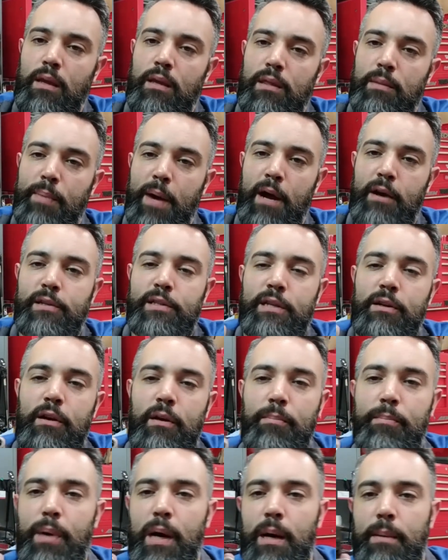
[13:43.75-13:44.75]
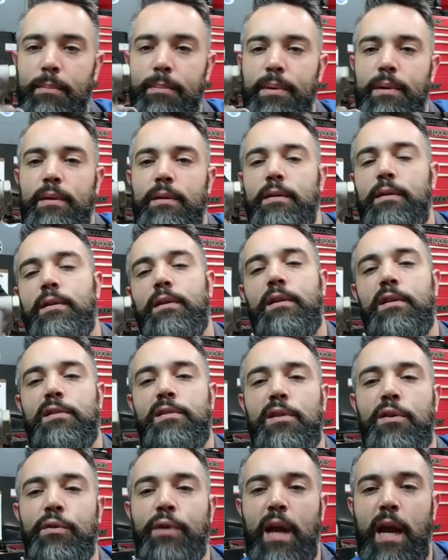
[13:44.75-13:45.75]
the power steering pump is
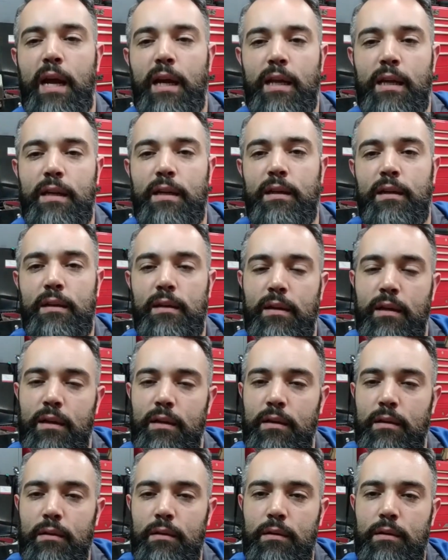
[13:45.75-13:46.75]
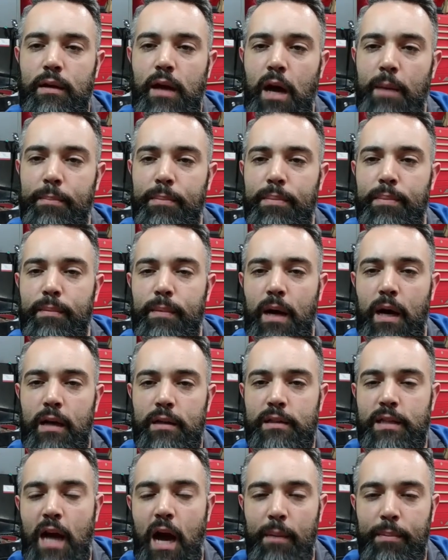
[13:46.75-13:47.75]
located up
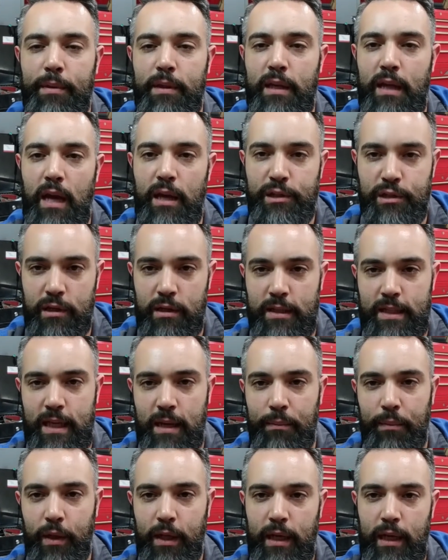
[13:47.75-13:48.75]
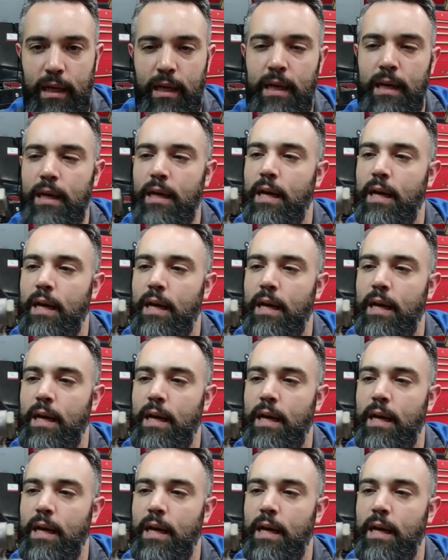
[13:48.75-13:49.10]
on top of the engine assembly,